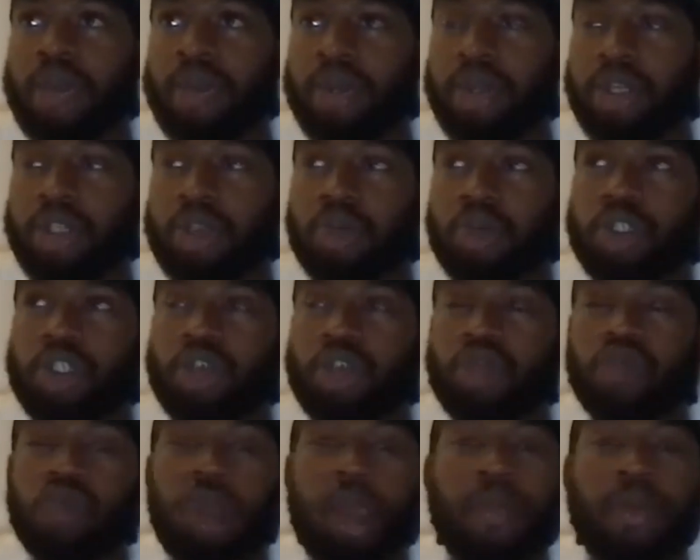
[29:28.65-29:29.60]
because once
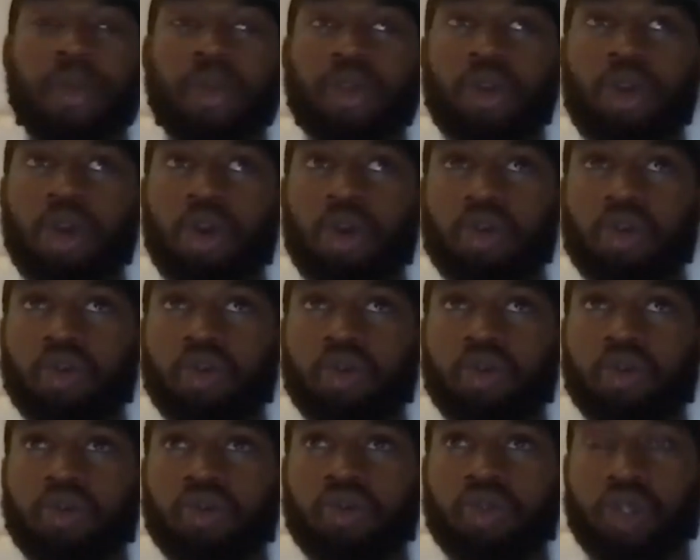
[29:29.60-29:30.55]
you rap on your own,
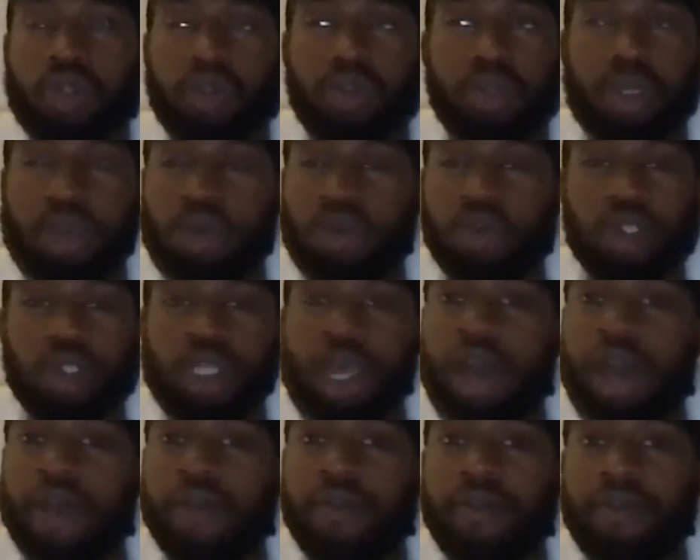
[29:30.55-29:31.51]

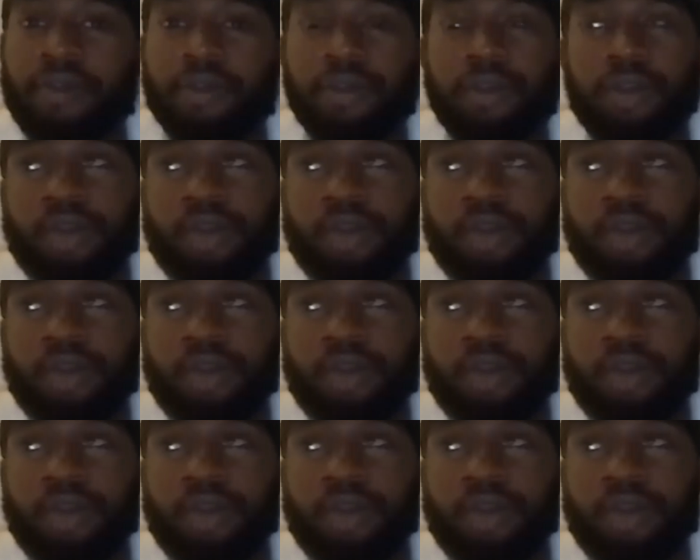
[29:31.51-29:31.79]
stuff,